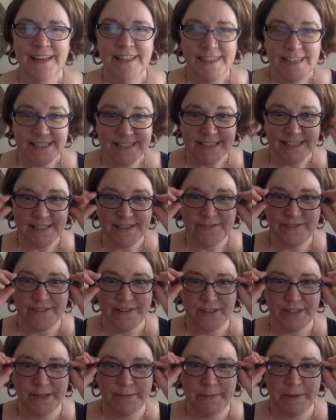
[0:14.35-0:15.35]
This is the
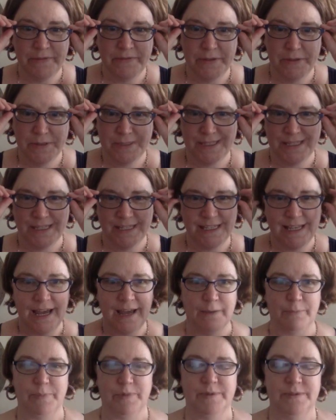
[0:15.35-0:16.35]
first time I've used this
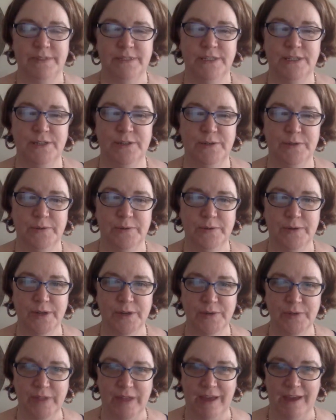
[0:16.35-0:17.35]
app to go
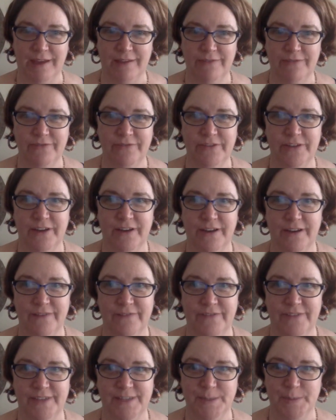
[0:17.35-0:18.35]
live on
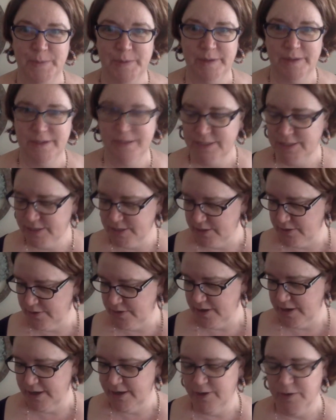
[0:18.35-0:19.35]
Facebook, so
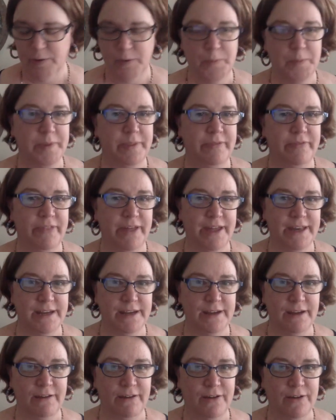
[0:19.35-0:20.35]
I hope that
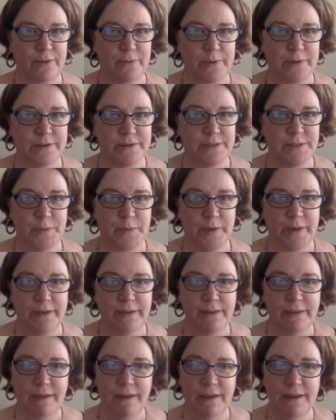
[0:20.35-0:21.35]
it all works
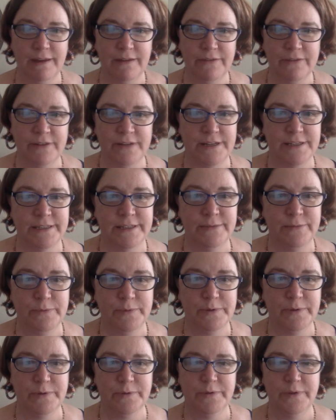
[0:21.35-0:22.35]
well, and if it doesn't,
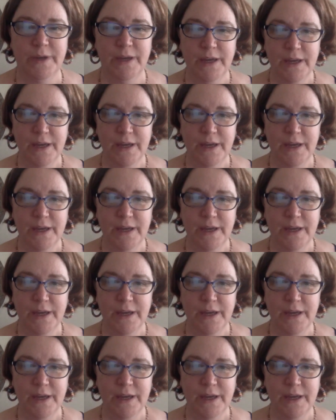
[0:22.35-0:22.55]
we'll